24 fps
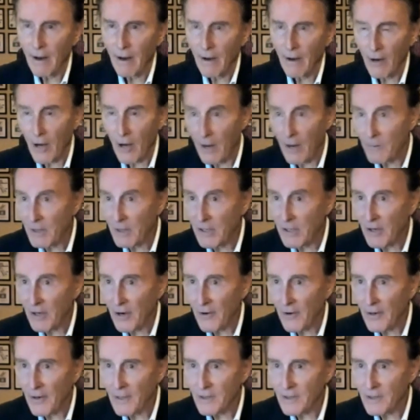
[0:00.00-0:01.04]

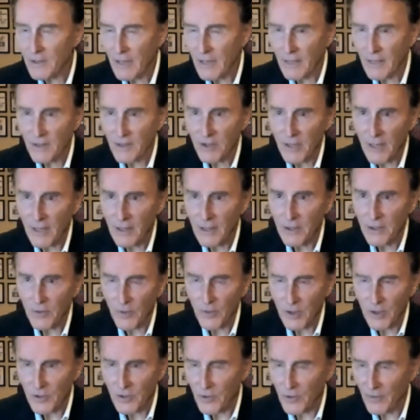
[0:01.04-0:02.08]
commentaries, essays,
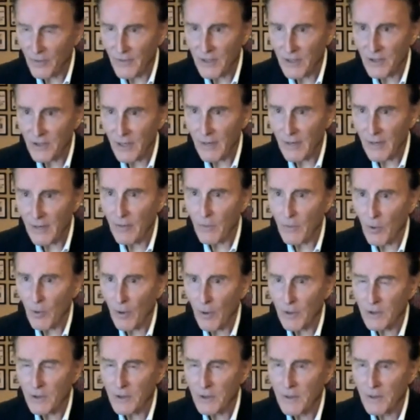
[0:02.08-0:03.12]
original investigative
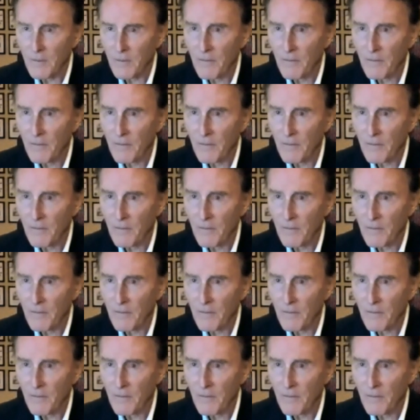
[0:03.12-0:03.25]
reports.